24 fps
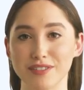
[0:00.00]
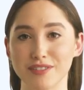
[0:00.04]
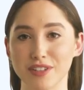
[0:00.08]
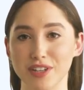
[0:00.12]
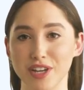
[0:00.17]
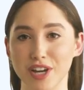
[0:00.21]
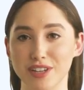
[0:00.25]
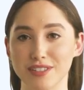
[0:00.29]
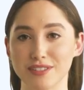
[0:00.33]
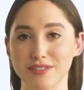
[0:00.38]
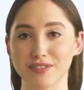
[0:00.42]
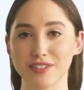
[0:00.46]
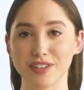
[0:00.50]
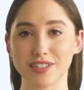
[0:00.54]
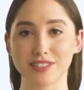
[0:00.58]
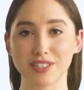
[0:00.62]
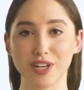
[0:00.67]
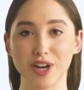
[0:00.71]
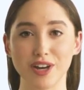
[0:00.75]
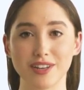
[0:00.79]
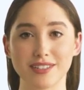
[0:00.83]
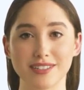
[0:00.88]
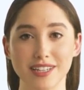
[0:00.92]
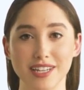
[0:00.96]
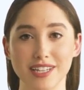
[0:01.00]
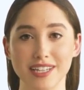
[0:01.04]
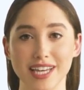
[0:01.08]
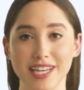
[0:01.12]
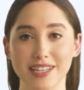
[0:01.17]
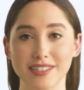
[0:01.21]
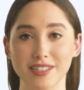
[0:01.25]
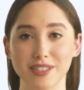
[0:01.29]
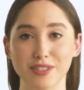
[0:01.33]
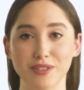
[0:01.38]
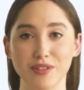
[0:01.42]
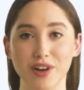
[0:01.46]
philosophers also
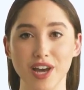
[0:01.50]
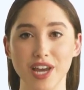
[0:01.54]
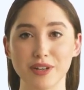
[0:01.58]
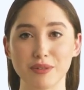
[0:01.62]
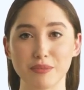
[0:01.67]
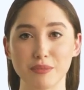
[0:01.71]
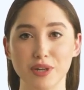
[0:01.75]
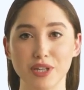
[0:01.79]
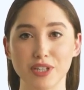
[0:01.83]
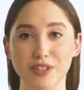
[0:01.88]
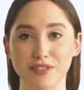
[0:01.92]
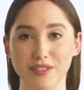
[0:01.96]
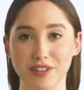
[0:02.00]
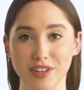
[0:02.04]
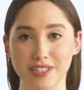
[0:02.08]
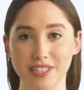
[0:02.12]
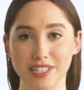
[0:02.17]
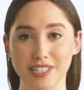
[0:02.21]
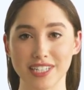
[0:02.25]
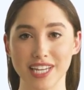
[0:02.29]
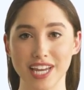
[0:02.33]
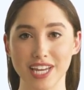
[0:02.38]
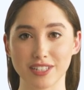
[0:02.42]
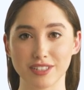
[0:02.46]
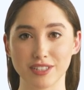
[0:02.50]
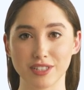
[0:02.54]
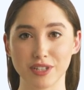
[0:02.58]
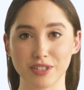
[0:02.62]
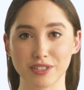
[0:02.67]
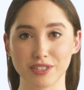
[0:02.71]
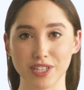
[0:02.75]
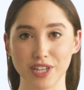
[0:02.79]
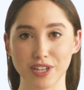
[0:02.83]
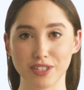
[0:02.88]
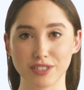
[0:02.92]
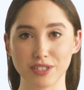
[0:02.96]
laid the groundwork for the
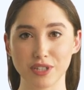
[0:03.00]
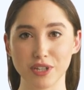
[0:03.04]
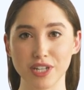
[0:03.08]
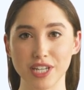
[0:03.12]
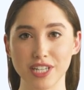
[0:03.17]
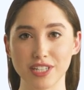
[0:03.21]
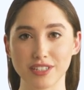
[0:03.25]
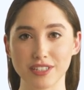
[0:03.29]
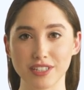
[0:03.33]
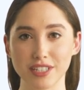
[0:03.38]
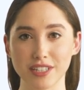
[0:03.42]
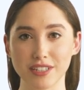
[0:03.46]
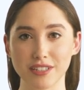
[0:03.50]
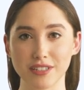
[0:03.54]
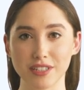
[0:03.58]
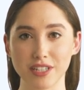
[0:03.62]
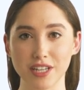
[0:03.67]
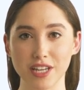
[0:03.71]
nature-nurture issue,